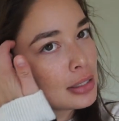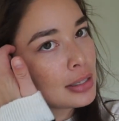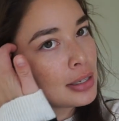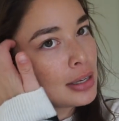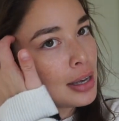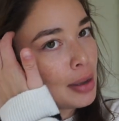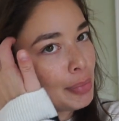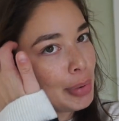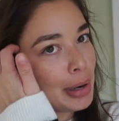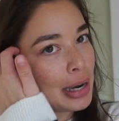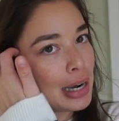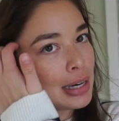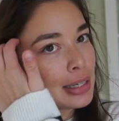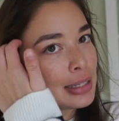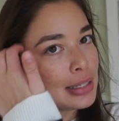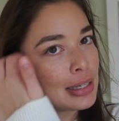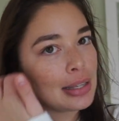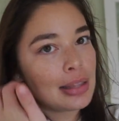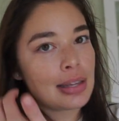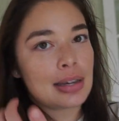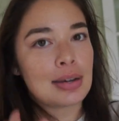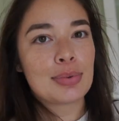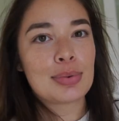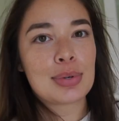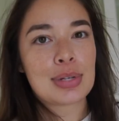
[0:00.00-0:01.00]
apparently
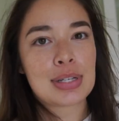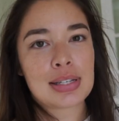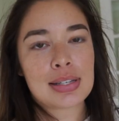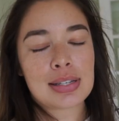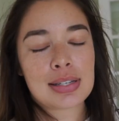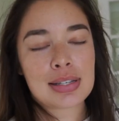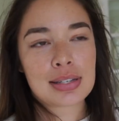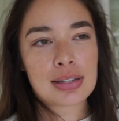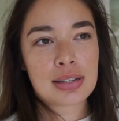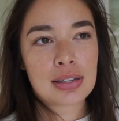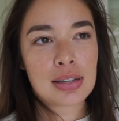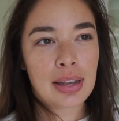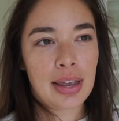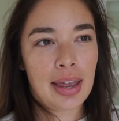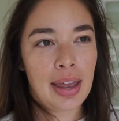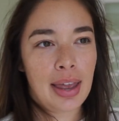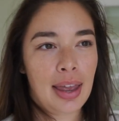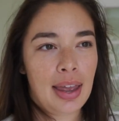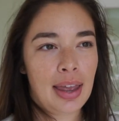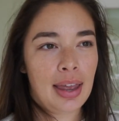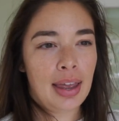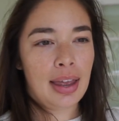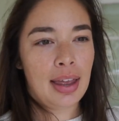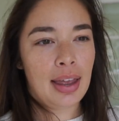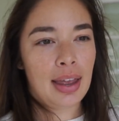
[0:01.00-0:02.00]
there was
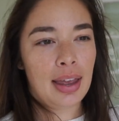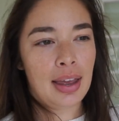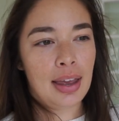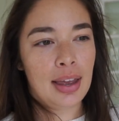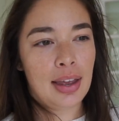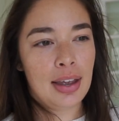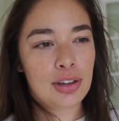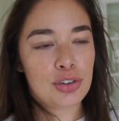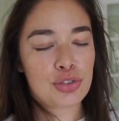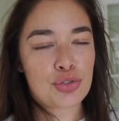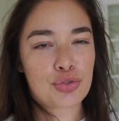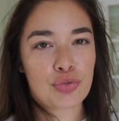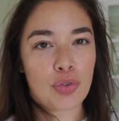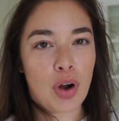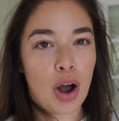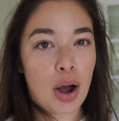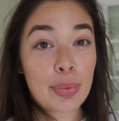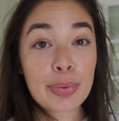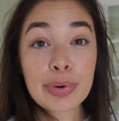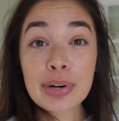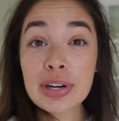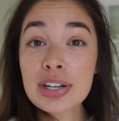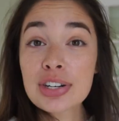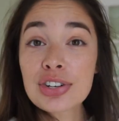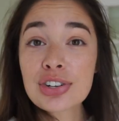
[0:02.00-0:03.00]
a
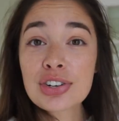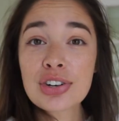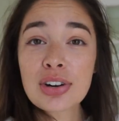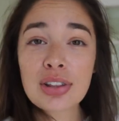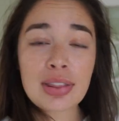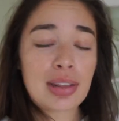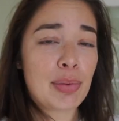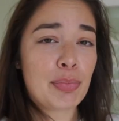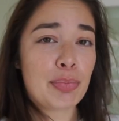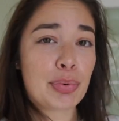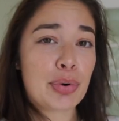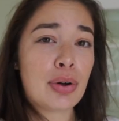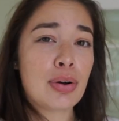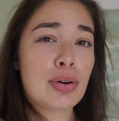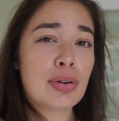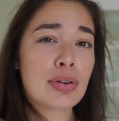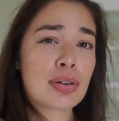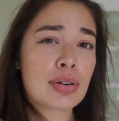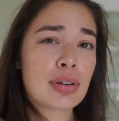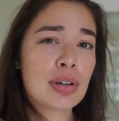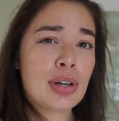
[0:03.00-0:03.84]
drawbridge that broke